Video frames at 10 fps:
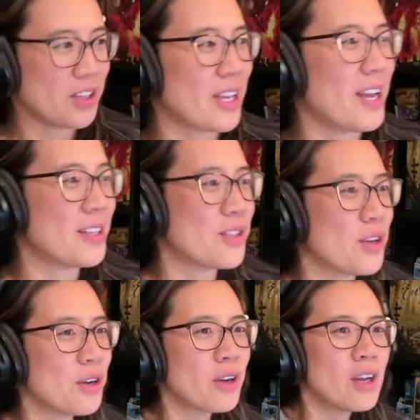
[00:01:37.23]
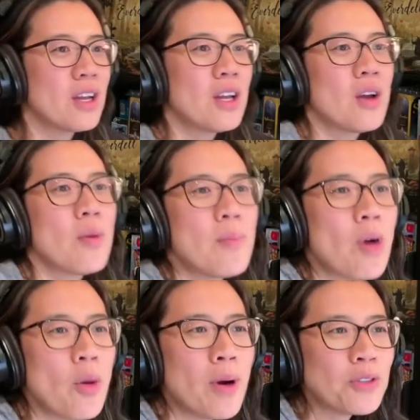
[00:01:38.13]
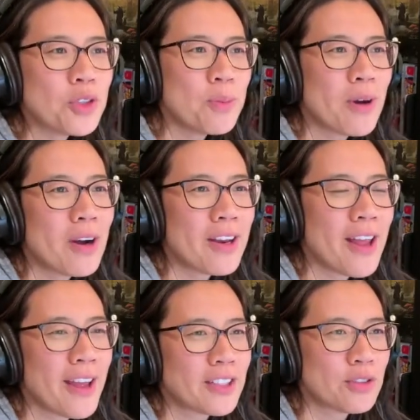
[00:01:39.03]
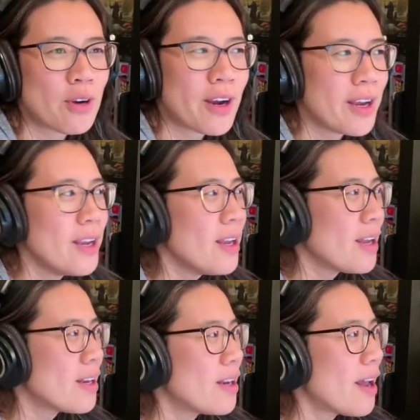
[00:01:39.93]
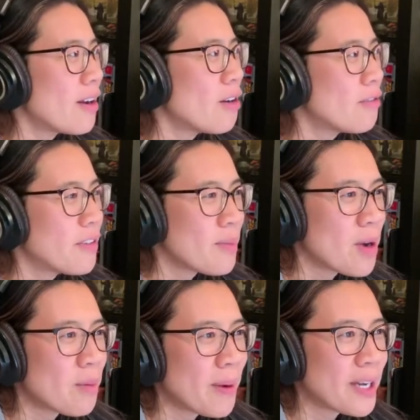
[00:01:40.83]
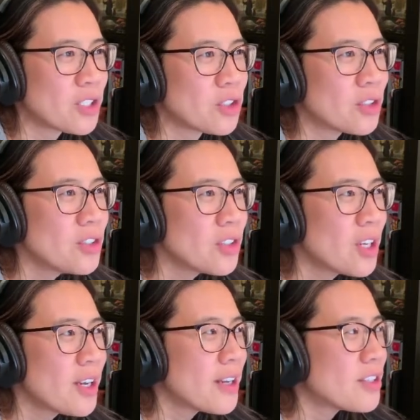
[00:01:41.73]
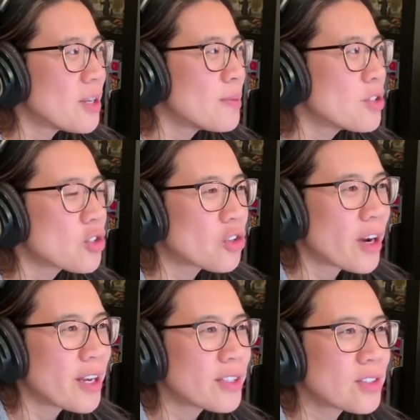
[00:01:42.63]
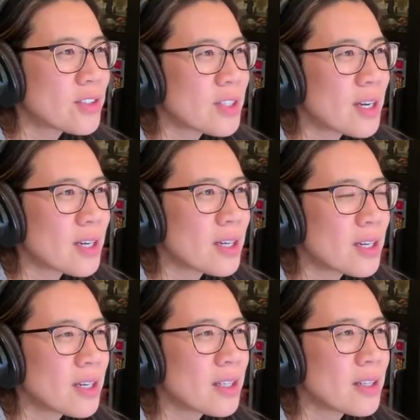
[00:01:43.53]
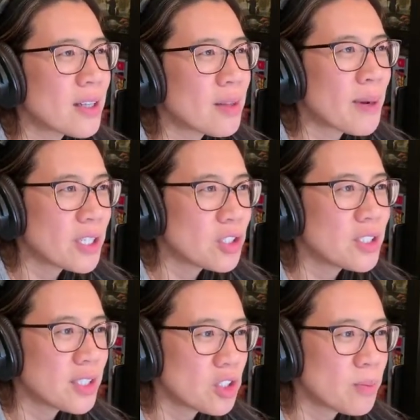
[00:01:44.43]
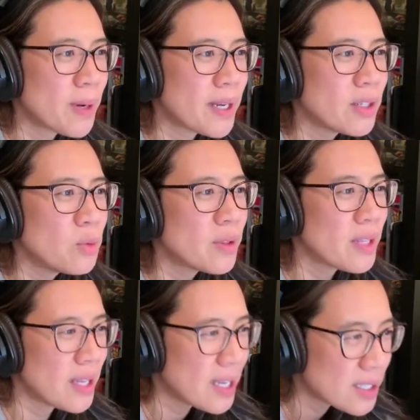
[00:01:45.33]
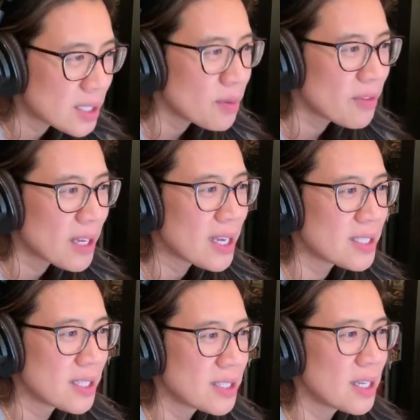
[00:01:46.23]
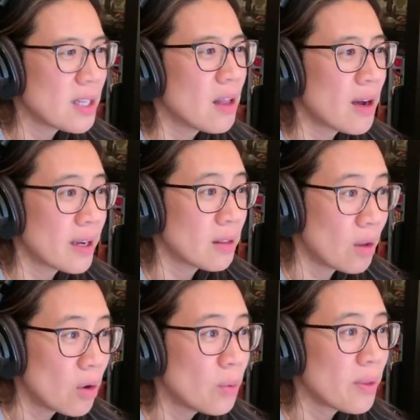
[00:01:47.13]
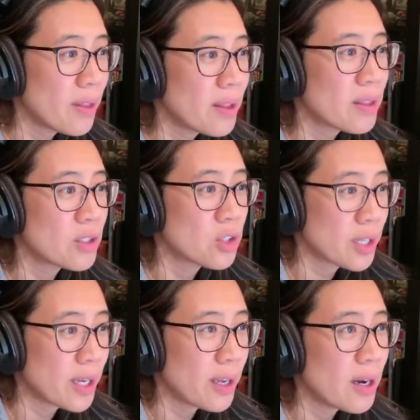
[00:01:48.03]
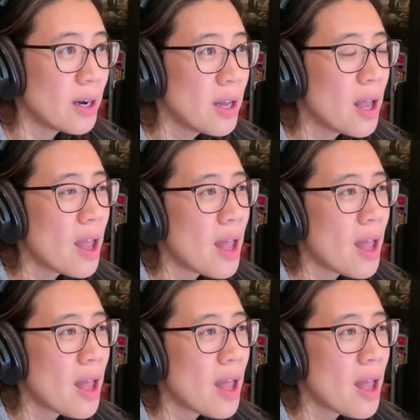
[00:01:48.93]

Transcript: Okay, so mobile supine X-ray in an adult female patient demonstrates that the patient is intubated with the tip of the ETT lying low within the trachea